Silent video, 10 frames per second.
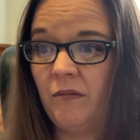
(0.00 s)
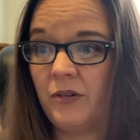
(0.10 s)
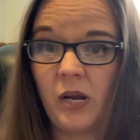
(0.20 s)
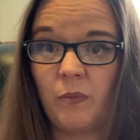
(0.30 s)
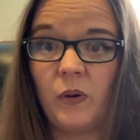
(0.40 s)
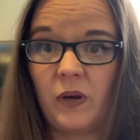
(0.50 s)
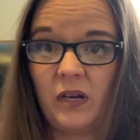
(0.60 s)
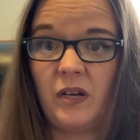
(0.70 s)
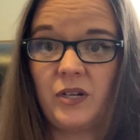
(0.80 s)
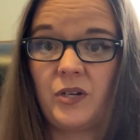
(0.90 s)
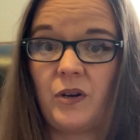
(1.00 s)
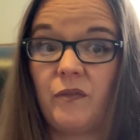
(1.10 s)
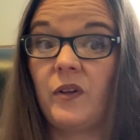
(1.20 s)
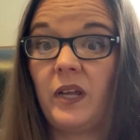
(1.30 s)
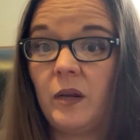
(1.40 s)
shampoo and conditioner
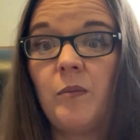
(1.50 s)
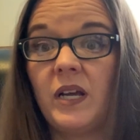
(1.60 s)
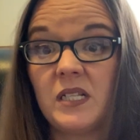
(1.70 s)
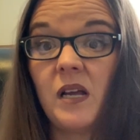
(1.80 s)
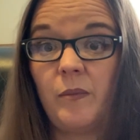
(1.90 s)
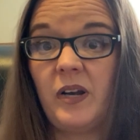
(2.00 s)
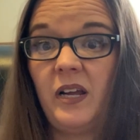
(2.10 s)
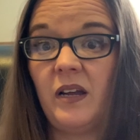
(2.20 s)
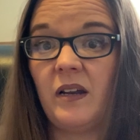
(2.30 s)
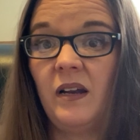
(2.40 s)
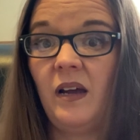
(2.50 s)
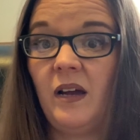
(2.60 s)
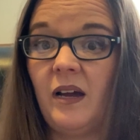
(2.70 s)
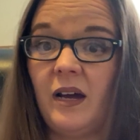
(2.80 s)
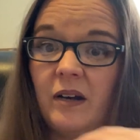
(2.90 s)
for the inmates coming in
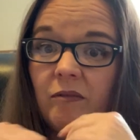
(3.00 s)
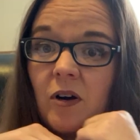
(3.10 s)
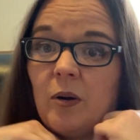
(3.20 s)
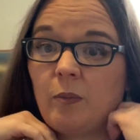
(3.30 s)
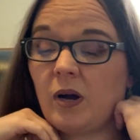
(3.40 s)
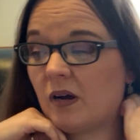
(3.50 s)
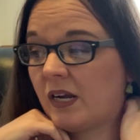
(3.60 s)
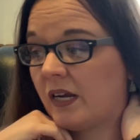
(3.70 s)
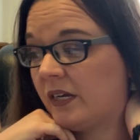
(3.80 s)
out of her own pocket,